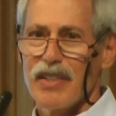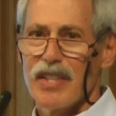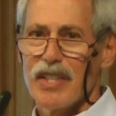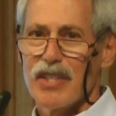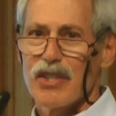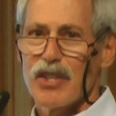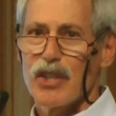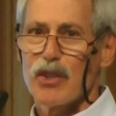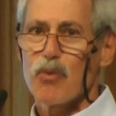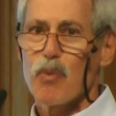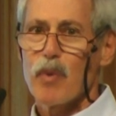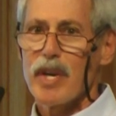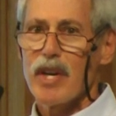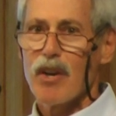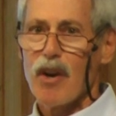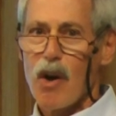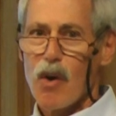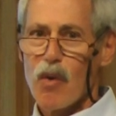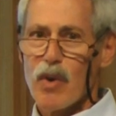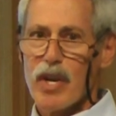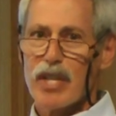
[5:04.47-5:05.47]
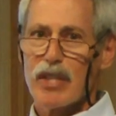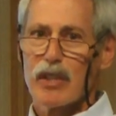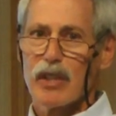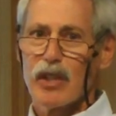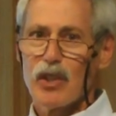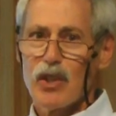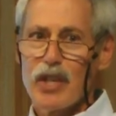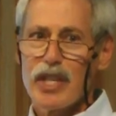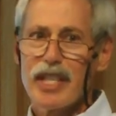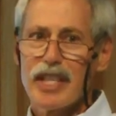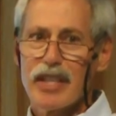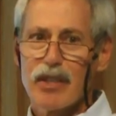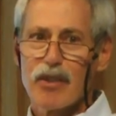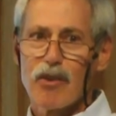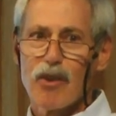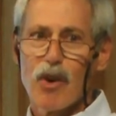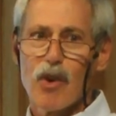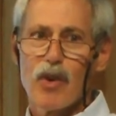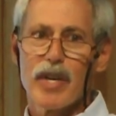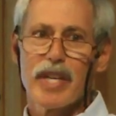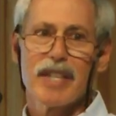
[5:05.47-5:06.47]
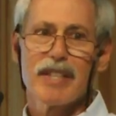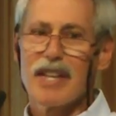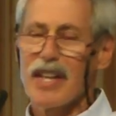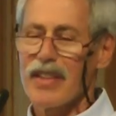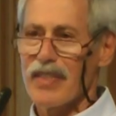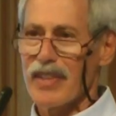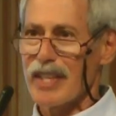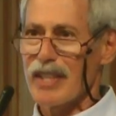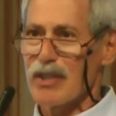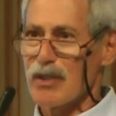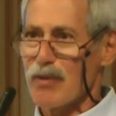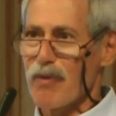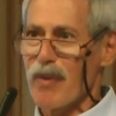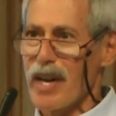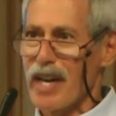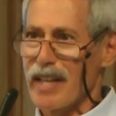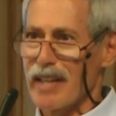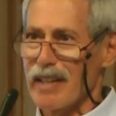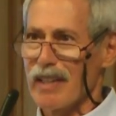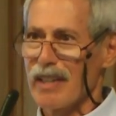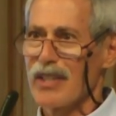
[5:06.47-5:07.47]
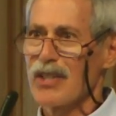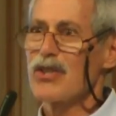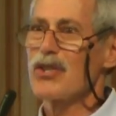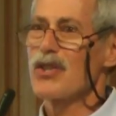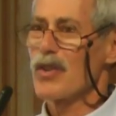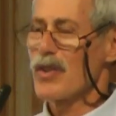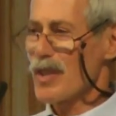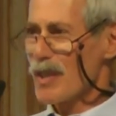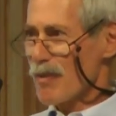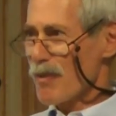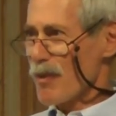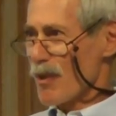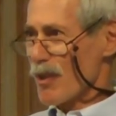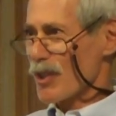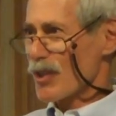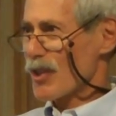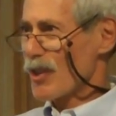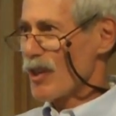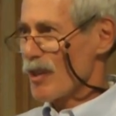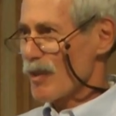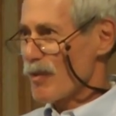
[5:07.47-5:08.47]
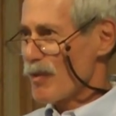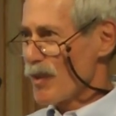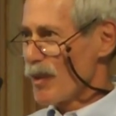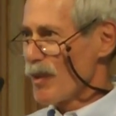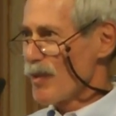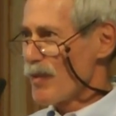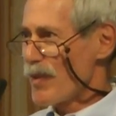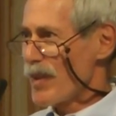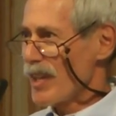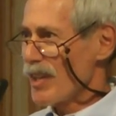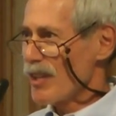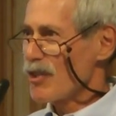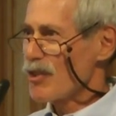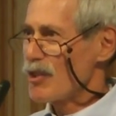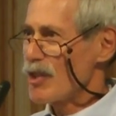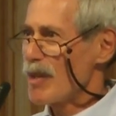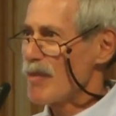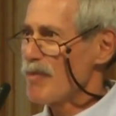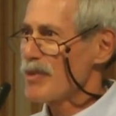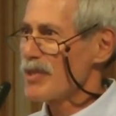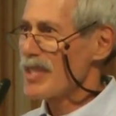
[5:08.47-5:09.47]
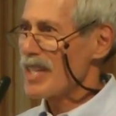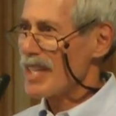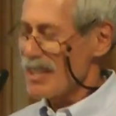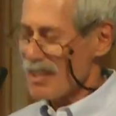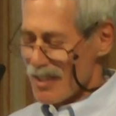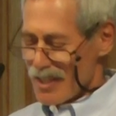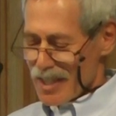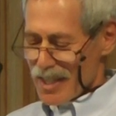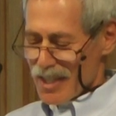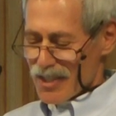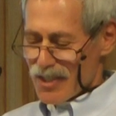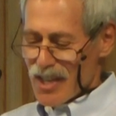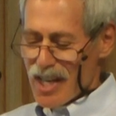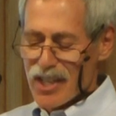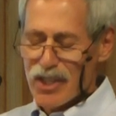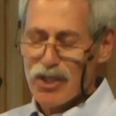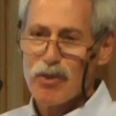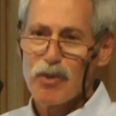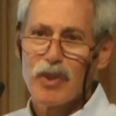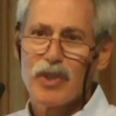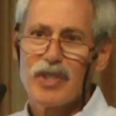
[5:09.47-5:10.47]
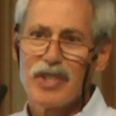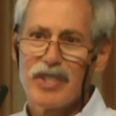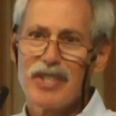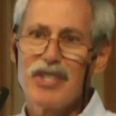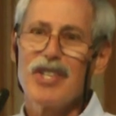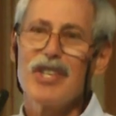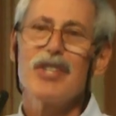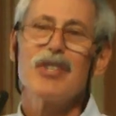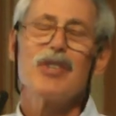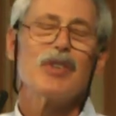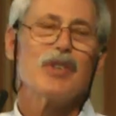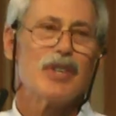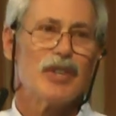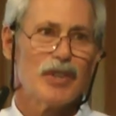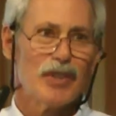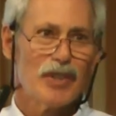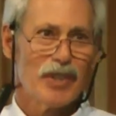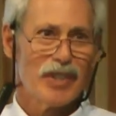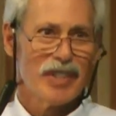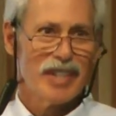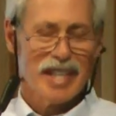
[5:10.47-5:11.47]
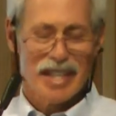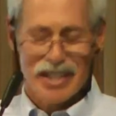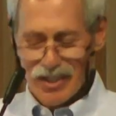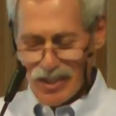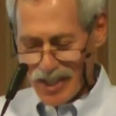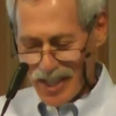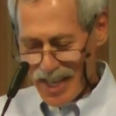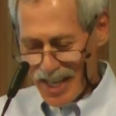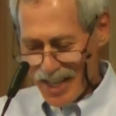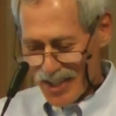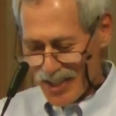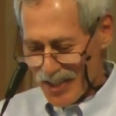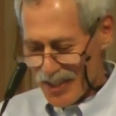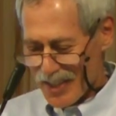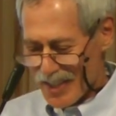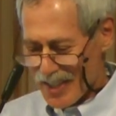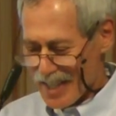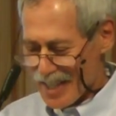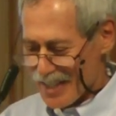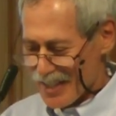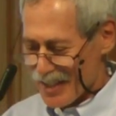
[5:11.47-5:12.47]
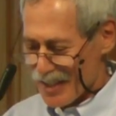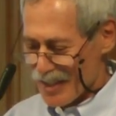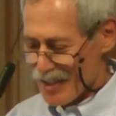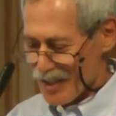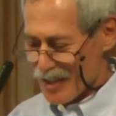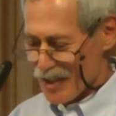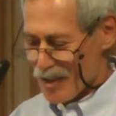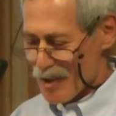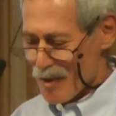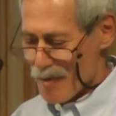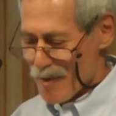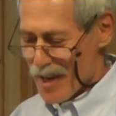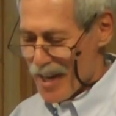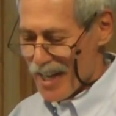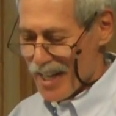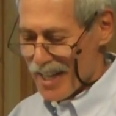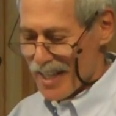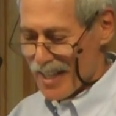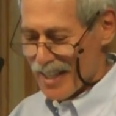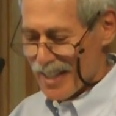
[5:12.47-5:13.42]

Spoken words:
that since we are always learning and growing, nothing is final, and so therefore it's called full fellowships, and Sasha will continue her education as the years go by.